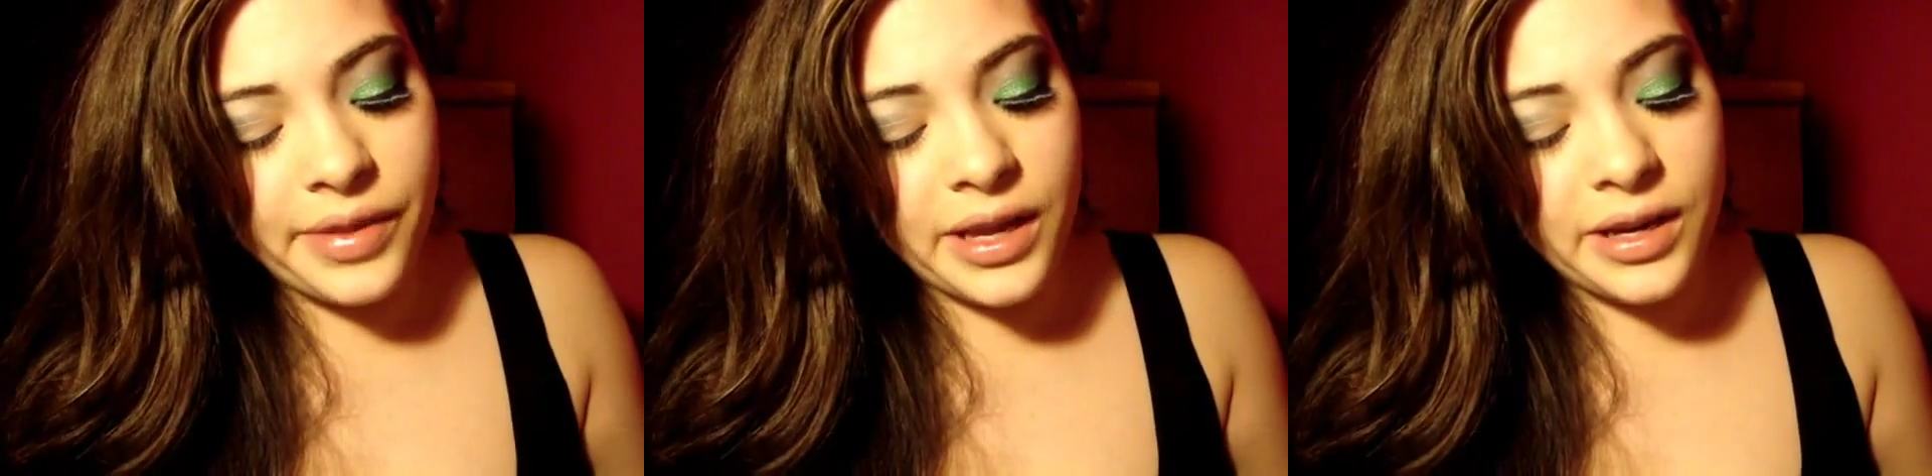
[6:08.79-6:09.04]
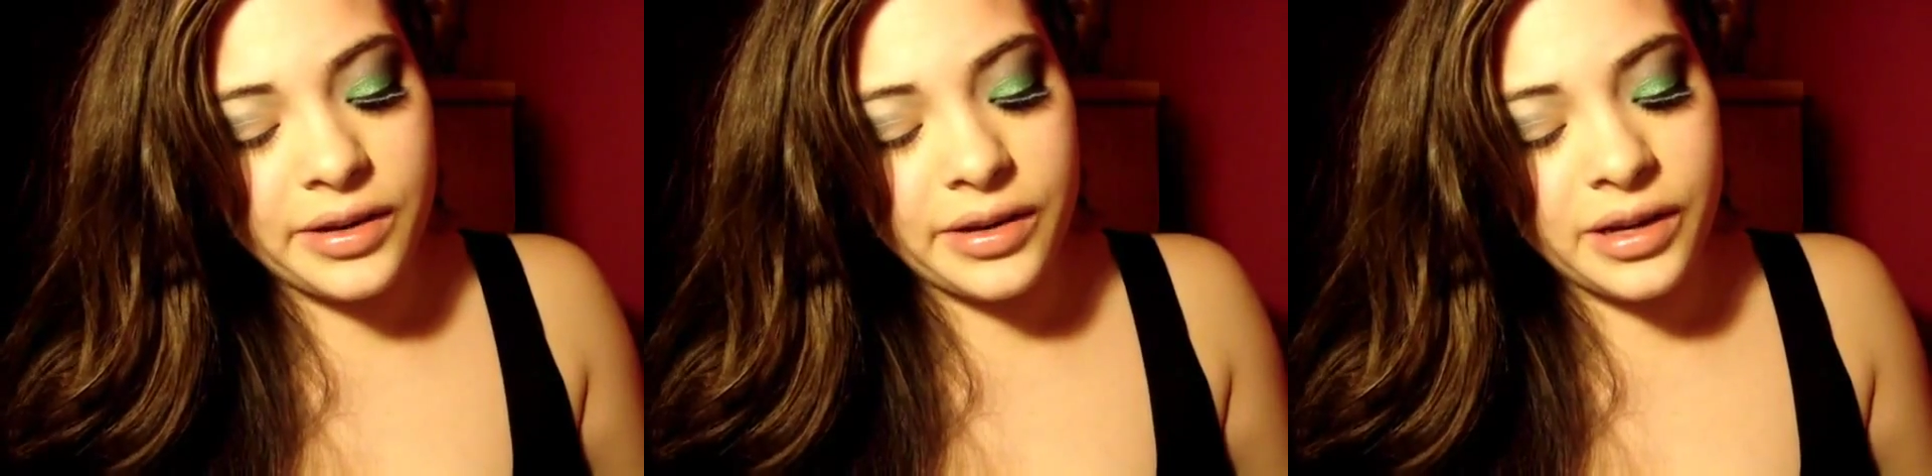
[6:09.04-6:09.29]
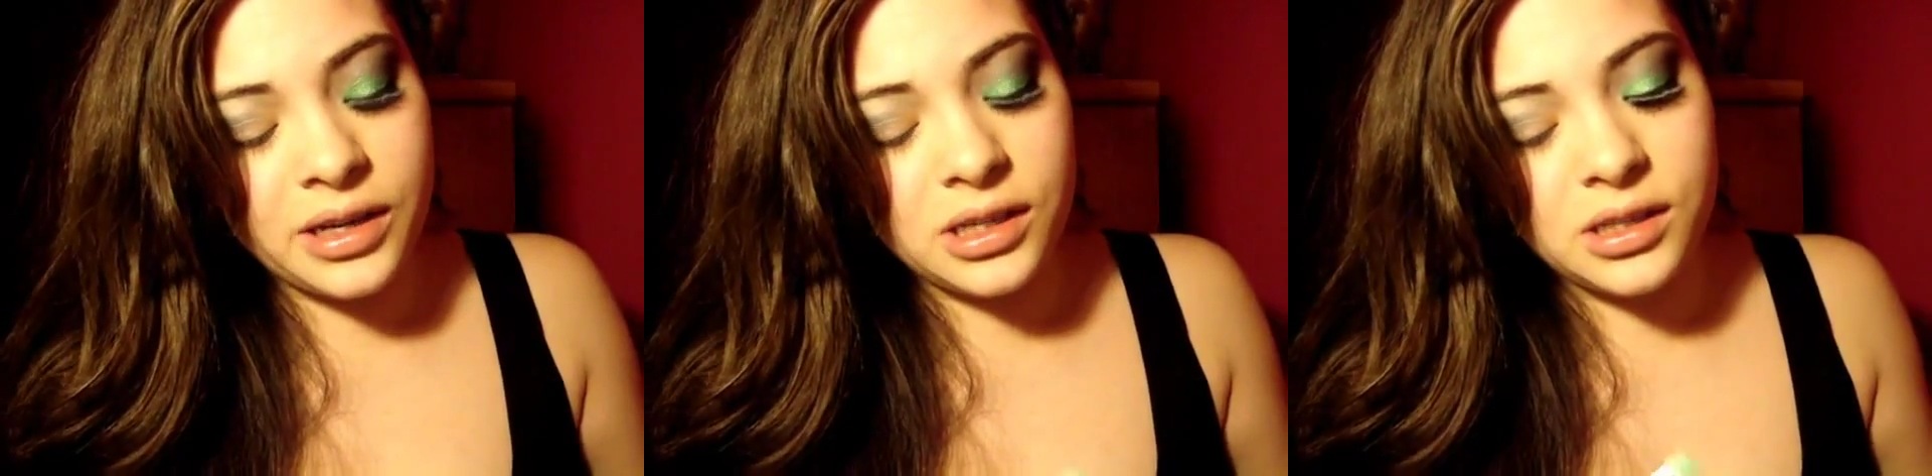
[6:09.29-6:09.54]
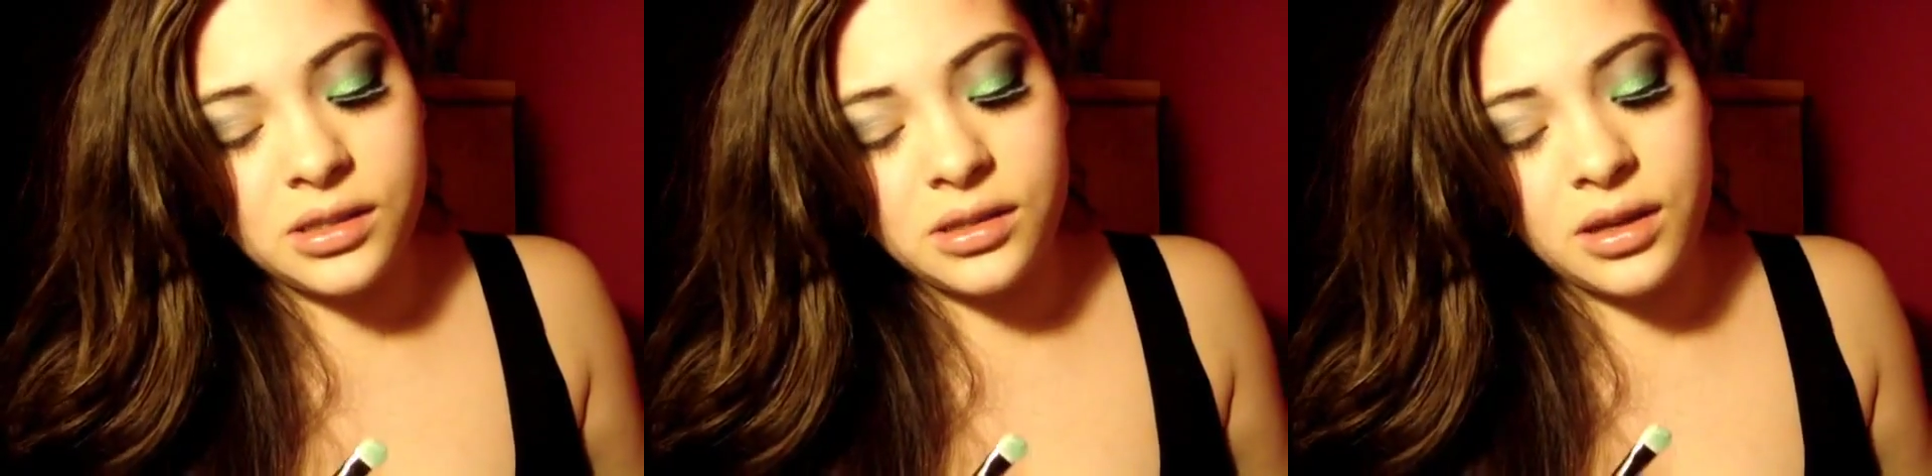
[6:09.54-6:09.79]
And I
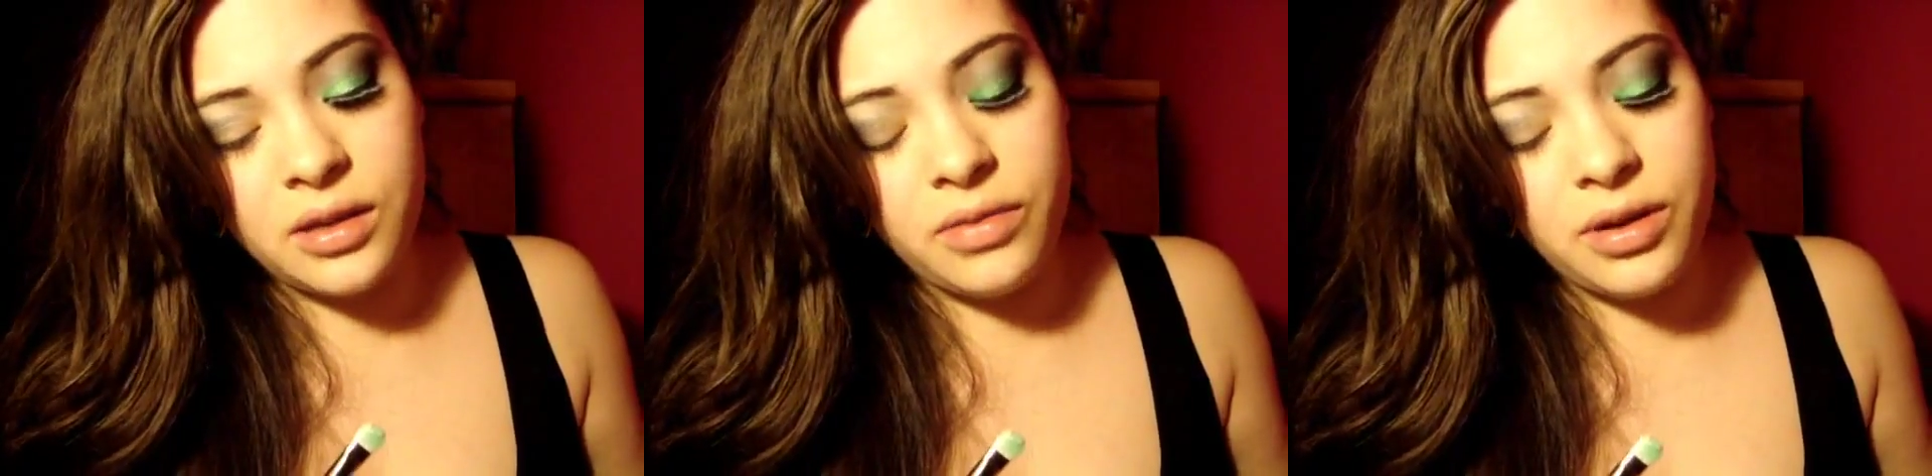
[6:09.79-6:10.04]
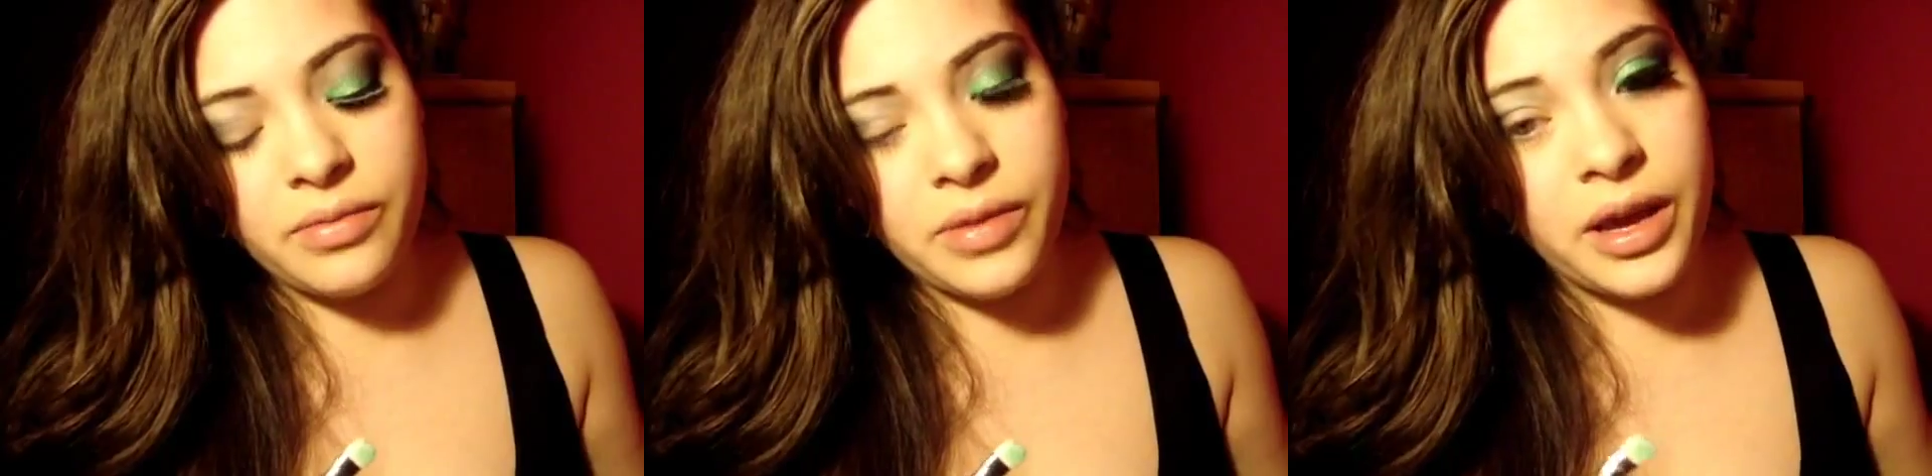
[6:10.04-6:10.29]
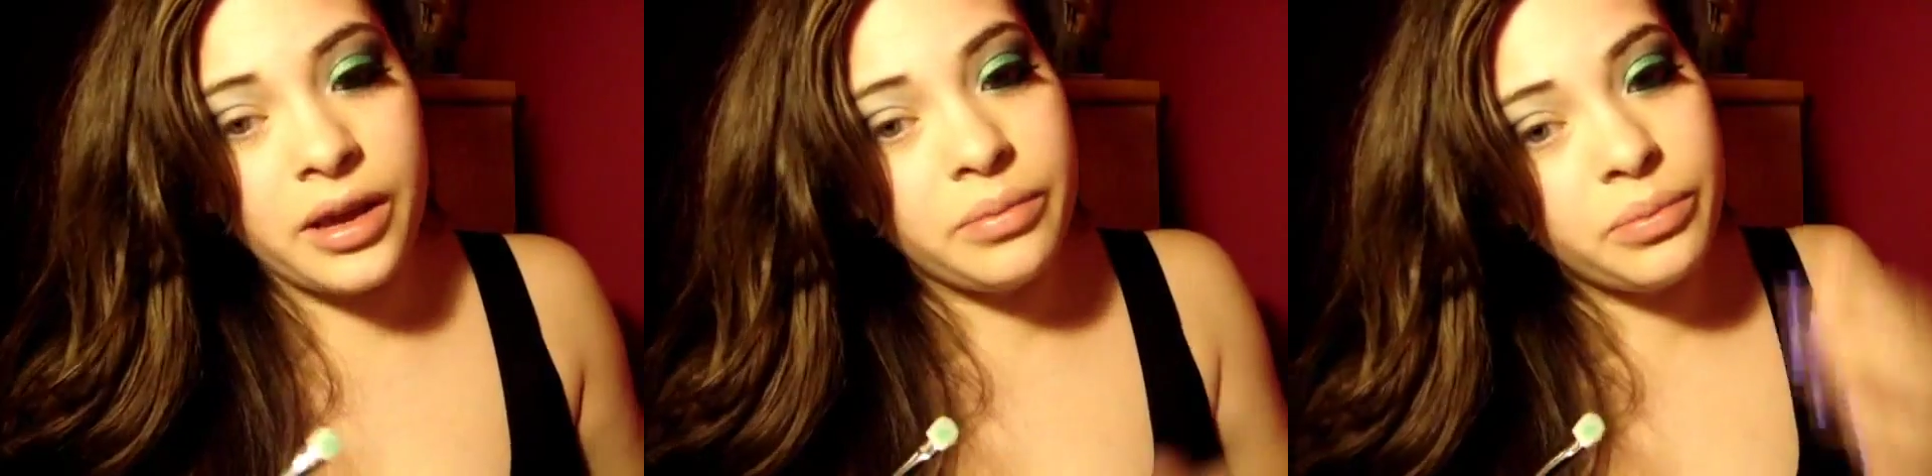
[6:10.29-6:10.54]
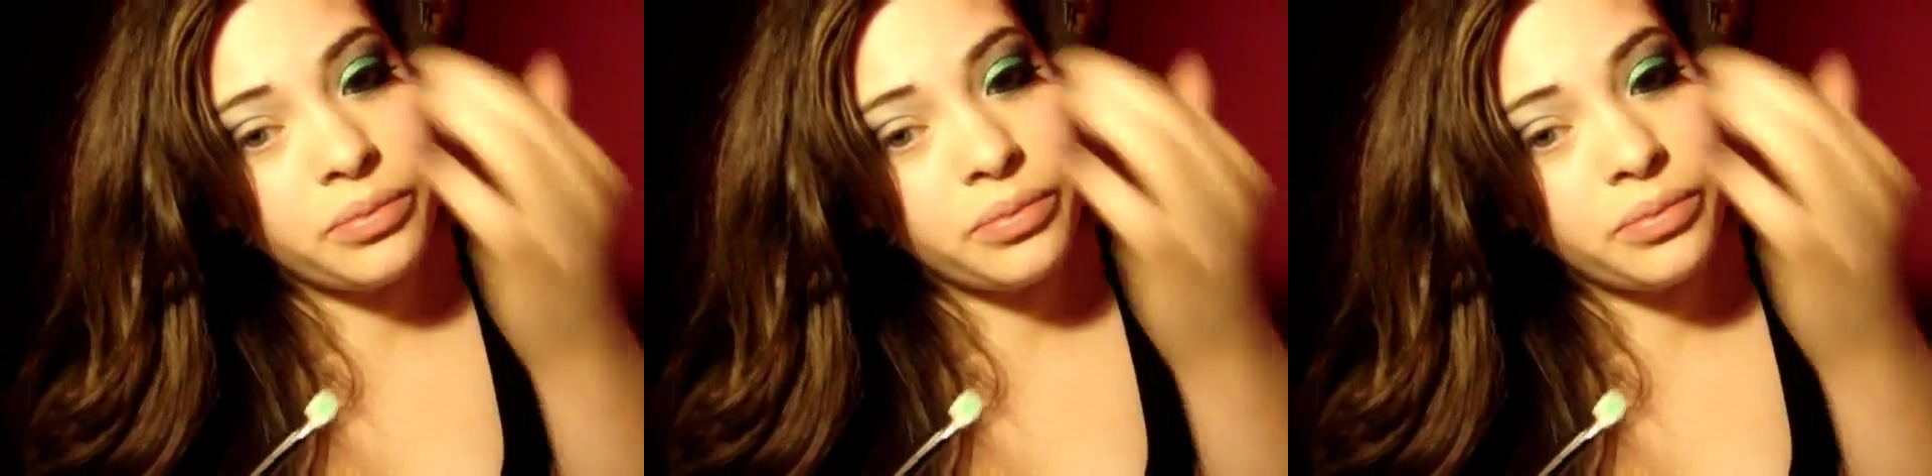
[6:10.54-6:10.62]
just, I want my